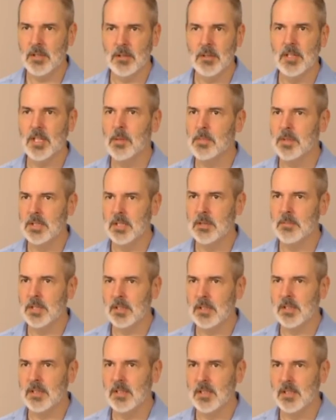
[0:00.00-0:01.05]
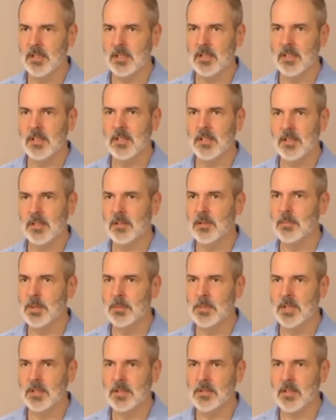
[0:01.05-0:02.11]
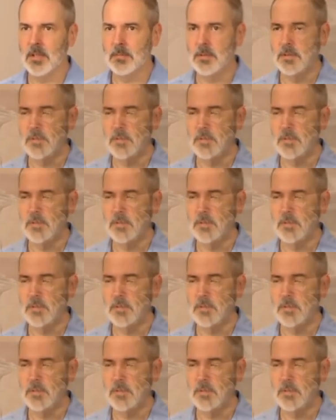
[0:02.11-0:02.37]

an epidemic, then there could be big trouble.